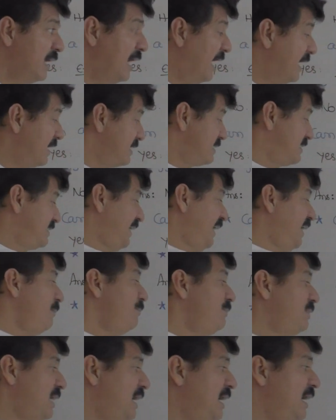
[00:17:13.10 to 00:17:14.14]
At the
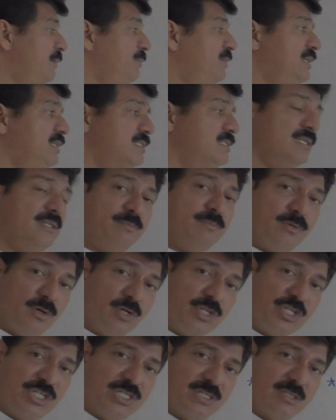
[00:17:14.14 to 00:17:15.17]
same time, he is in
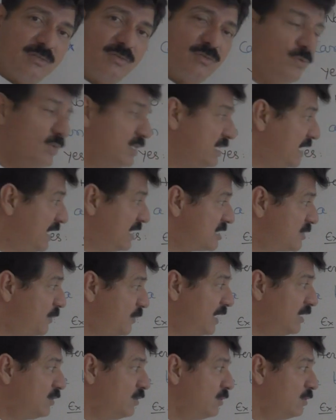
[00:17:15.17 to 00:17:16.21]
motion with
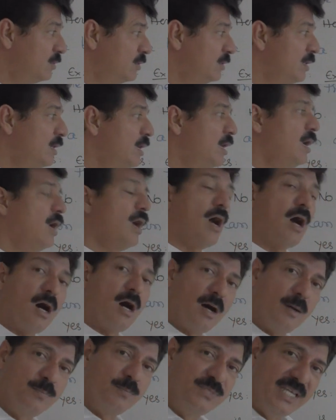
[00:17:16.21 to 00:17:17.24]
respect to
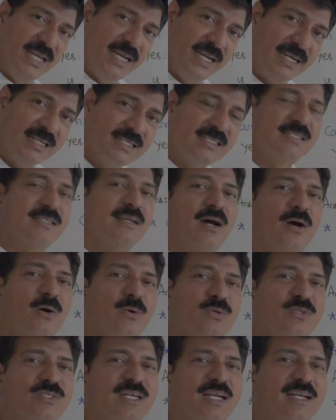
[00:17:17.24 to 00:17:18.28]
objects
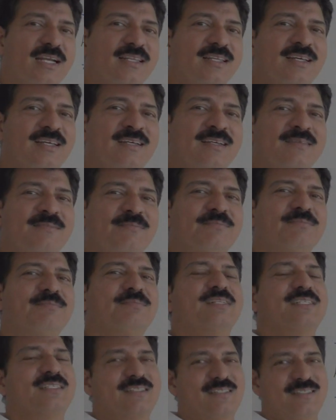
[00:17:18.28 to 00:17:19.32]
outside the
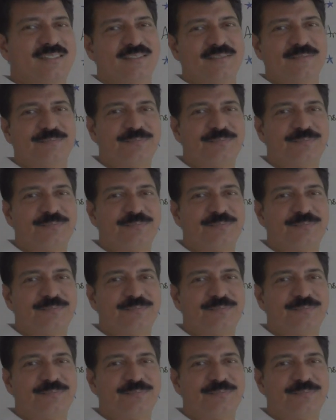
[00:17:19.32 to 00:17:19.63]
bus.